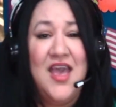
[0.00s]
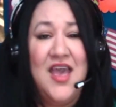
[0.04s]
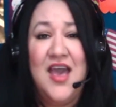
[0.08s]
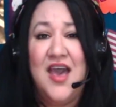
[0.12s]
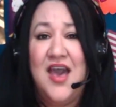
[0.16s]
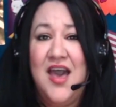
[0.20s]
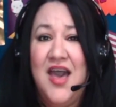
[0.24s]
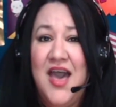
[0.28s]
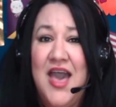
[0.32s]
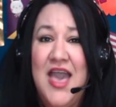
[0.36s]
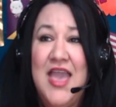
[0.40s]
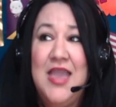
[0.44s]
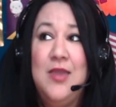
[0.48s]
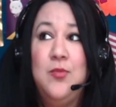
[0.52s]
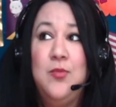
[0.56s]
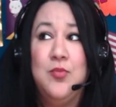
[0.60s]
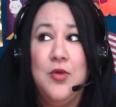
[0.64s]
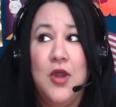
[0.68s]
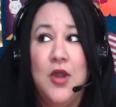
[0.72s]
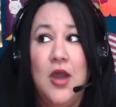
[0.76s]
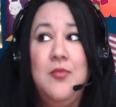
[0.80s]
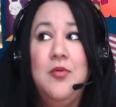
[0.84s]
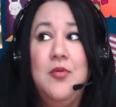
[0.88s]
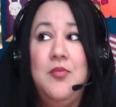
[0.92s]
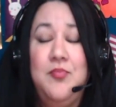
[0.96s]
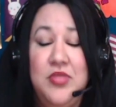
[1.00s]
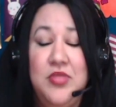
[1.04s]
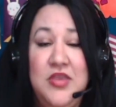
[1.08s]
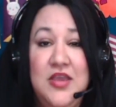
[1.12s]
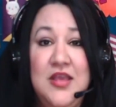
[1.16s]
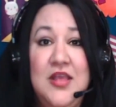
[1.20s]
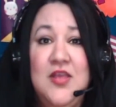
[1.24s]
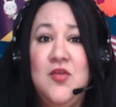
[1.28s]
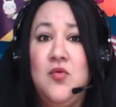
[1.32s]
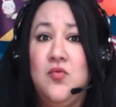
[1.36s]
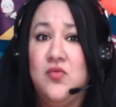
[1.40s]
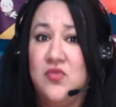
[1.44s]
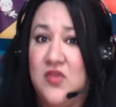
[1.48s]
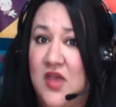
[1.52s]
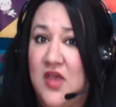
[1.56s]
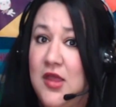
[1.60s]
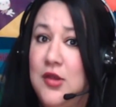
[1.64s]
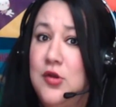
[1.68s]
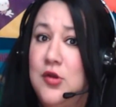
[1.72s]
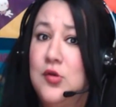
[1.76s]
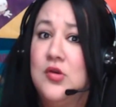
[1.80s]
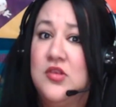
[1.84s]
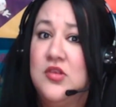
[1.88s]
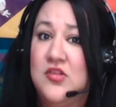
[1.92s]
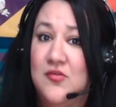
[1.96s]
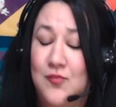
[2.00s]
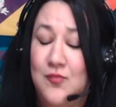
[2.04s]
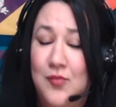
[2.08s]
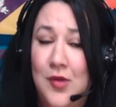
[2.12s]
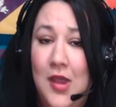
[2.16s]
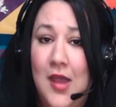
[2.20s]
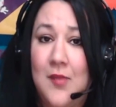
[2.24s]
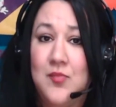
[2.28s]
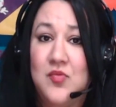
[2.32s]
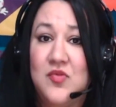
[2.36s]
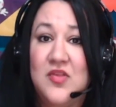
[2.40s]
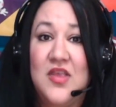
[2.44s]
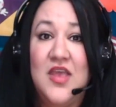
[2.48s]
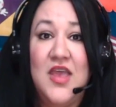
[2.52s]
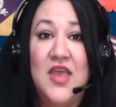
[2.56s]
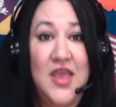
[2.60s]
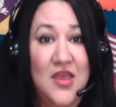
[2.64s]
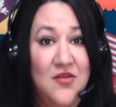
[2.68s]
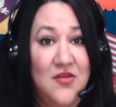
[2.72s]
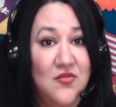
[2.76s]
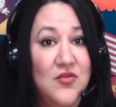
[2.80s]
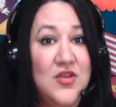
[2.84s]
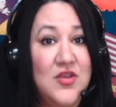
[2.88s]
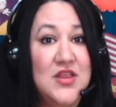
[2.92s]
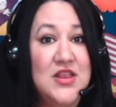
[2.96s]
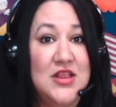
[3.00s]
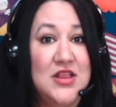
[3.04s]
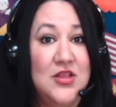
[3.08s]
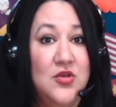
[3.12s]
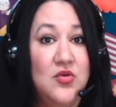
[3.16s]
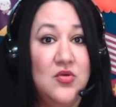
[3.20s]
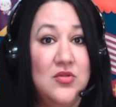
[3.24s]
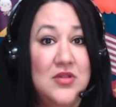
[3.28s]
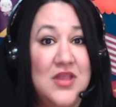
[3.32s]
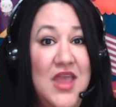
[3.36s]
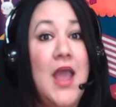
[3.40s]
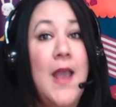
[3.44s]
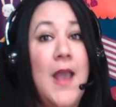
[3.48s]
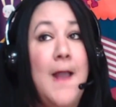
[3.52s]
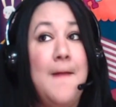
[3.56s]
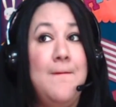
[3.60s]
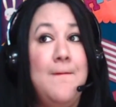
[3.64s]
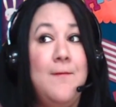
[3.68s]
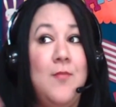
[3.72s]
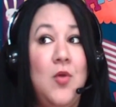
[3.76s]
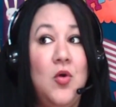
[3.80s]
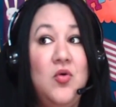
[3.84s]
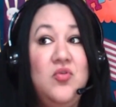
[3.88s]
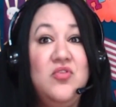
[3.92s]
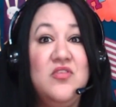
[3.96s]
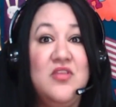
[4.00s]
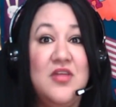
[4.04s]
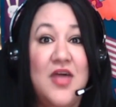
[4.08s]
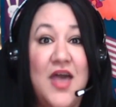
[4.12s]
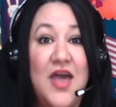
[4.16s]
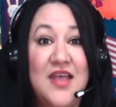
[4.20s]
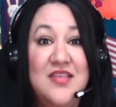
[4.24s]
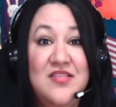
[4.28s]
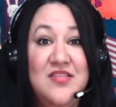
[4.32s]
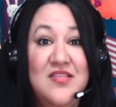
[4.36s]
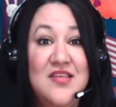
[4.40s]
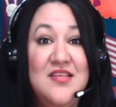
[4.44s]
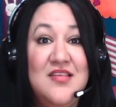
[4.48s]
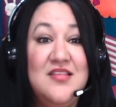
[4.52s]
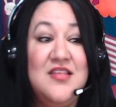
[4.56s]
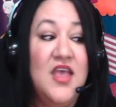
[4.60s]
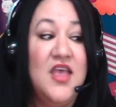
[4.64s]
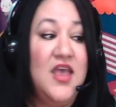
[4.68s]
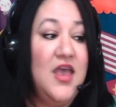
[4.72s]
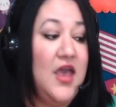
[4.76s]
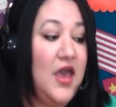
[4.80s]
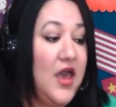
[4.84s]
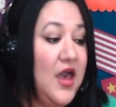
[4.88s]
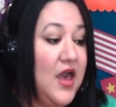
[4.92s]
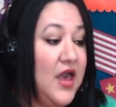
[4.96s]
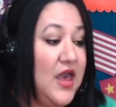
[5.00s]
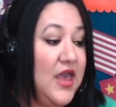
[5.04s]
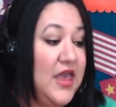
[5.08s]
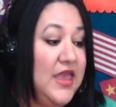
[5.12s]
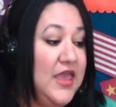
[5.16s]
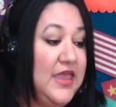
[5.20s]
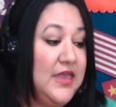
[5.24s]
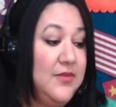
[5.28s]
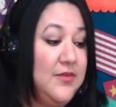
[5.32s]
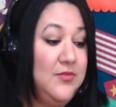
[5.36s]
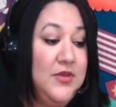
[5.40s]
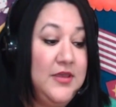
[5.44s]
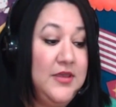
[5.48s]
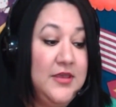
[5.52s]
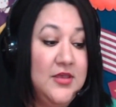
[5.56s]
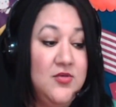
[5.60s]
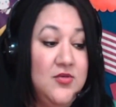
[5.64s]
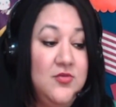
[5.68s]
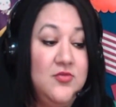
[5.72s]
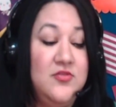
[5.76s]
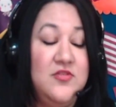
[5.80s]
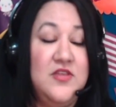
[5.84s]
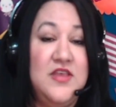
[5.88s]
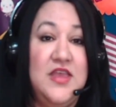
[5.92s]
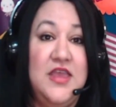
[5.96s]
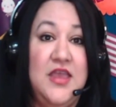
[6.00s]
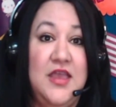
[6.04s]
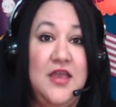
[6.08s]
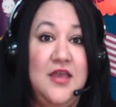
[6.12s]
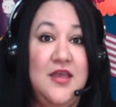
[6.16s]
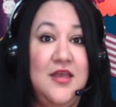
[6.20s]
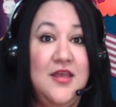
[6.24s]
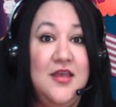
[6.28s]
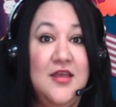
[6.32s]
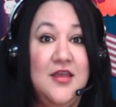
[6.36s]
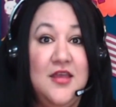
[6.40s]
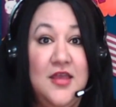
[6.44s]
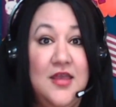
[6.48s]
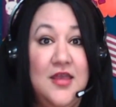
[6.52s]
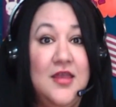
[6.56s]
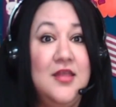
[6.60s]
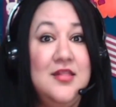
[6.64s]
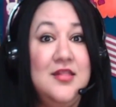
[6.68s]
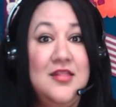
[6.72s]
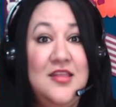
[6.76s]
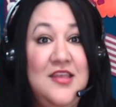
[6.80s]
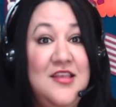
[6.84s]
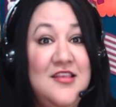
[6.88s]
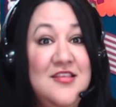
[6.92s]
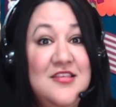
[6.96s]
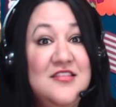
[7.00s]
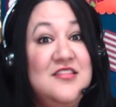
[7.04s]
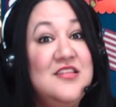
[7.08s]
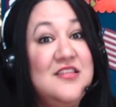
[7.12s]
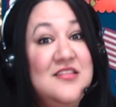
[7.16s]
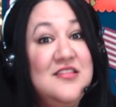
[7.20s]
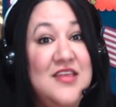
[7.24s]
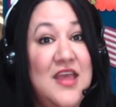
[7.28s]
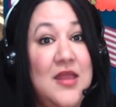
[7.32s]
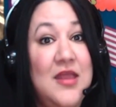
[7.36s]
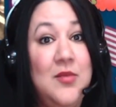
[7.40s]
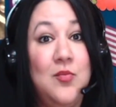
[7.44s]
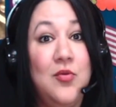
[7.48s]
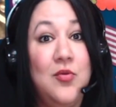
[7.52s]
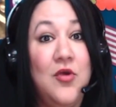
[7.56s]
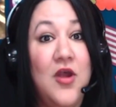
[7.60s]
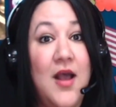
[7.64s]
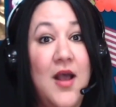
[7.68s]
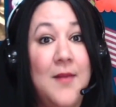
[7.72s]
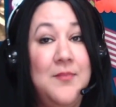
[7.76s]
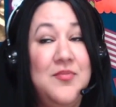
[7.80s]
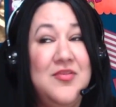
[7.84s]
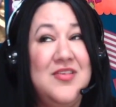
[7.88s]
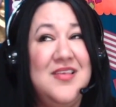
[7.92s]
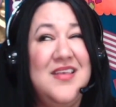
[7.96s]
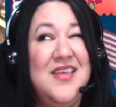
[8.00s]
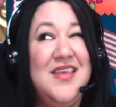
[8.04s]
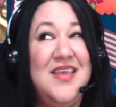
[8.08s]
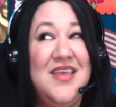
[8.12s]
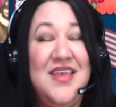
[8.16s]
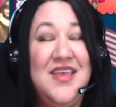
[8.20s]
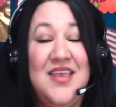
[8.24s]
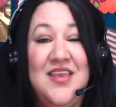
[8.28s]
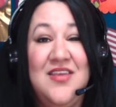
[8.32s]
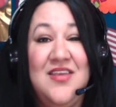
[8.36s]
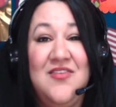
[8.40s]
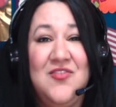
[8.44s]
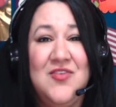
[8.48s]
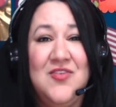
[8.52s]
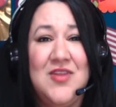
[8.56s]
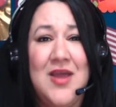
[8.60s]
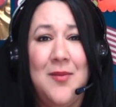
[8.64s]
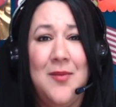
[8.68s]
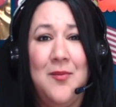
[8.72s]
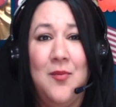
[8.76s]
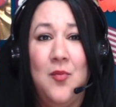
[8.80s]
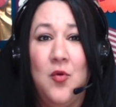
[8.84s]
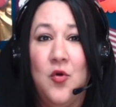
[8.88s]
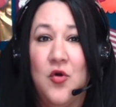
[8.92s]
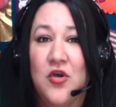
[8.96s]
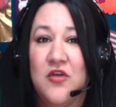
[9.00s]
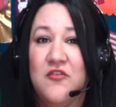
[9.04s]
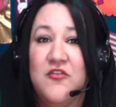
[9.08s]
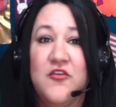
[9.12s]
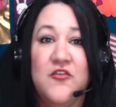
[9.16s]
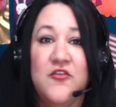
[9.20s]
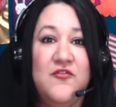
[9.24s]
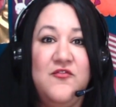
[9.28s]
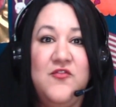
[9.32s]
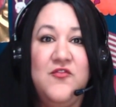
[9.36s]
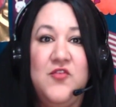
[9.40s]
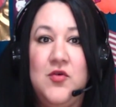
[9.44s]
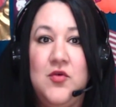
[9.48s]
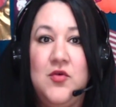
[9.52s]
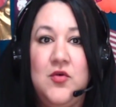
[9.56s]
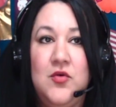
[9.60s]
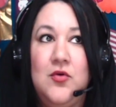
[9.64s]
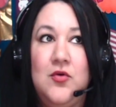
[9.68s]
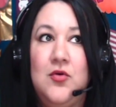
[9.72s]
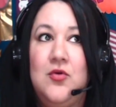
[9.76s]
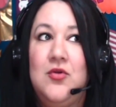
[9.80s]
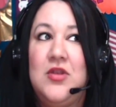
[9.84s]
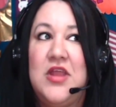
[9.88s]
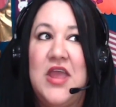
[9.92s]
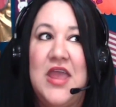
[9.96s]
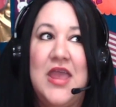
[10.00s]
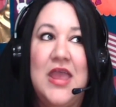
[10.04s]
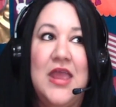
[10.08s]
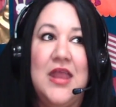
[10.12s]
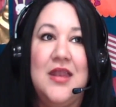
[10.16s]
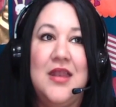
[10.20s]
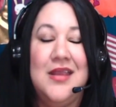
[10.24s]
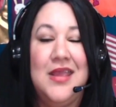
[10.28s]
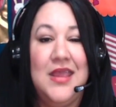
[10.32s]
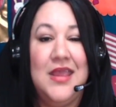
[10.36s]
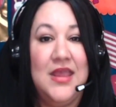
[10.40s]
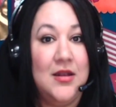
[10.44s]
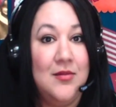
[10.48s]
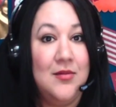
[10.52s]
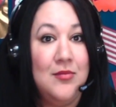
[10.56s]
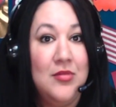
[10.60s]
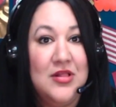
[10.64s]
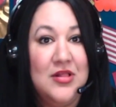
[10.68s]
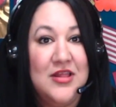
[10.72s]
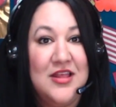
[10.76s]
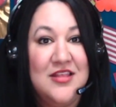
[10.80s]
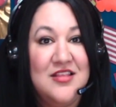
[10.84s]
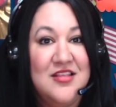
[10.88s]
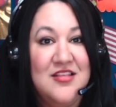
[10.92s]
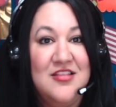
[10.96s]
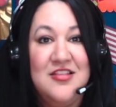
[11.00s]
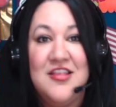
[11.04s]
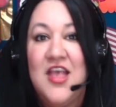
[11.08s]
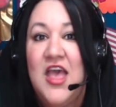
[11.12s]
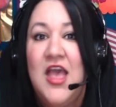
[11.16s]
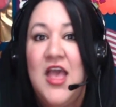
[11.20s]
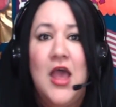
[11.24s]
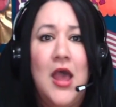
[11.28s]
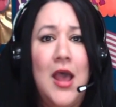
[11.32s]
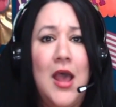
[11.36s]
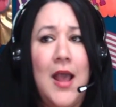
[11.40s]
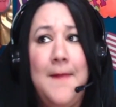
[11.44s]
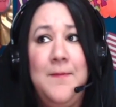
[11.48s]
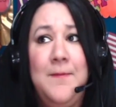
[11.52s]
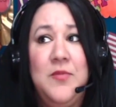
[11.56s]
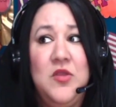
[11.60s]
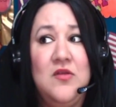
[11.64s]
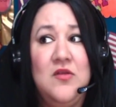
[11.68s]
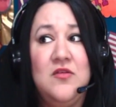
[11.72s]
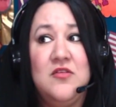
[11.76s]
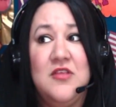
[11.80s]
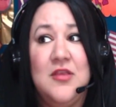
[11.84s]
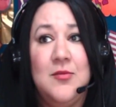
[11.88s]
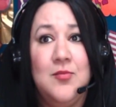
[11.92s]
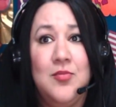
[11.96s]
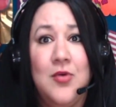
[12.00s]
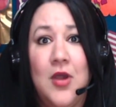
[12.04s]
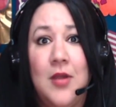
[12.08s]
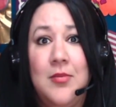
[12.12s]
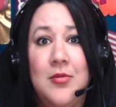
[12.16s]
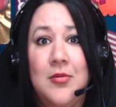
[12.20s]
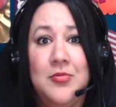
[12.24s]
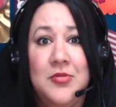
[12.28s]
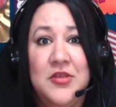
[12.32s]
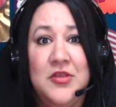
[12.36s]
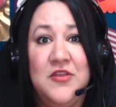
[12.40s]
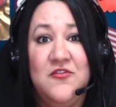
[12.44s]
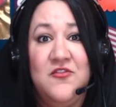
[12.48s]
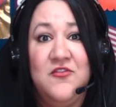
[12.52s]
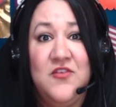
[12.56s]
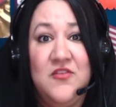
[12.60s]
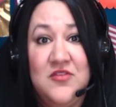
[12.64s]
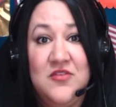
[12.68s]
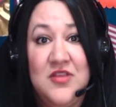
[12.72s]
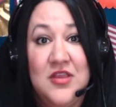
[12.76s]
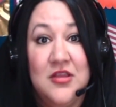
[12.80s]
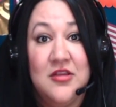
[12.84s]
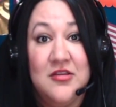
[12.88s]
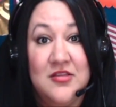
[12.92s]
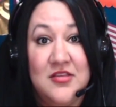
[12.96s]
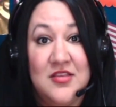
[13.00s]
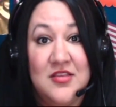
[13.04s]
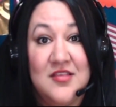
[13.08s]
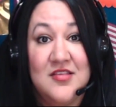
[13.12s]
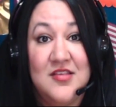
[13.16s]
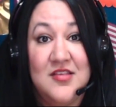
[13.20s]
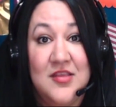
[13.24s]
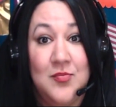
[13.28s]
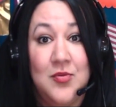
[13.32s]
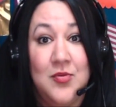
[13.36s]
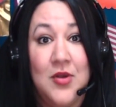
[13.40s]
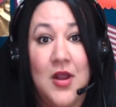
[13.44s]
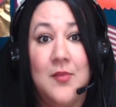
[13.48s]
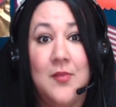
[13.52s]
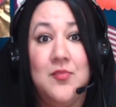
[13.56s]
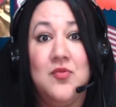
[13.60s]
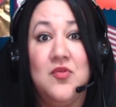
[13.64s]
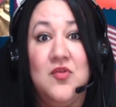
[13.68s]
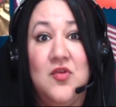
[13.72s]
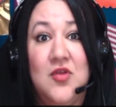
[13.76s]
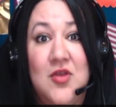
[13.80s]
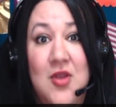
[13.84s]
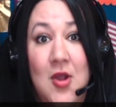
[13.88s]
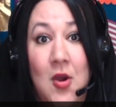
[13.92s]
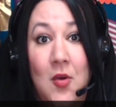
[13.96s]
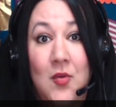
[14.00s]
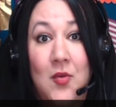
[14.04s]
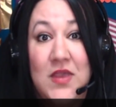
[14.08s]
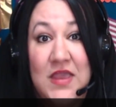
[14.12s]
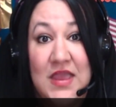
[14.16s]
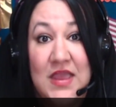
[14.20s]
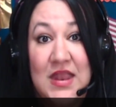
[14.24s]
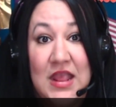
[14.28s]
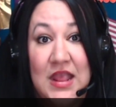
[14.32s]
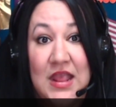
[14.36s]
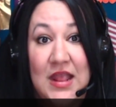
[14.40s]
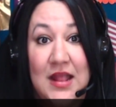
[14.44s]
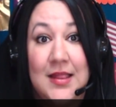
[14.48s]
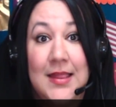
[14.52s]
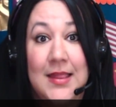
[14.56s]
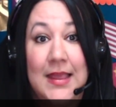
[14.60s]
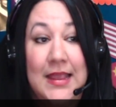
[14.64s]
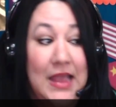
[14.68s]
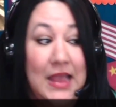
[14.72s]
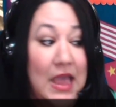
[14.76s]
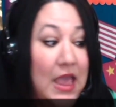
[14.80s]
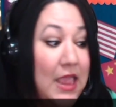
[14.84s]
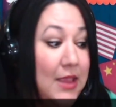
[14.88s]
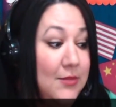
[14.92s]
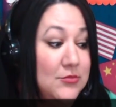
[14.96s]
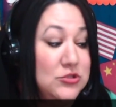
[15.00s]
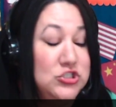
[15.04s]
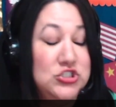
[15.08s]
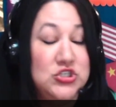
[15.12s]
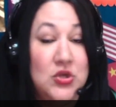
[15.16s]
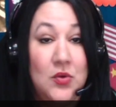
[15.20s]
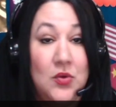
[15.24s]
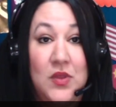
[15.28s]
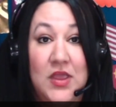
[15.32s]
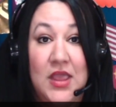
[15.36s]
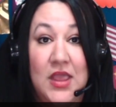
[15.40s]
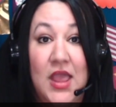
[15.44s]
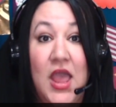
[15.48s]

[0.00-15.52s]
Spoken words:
I probably use hundreds of props every single day. Most classes, I am using at least 10 props, if not more. For food and animal lessons, I'm using probably 50 or 60 props. No kidding. Like, I'm showing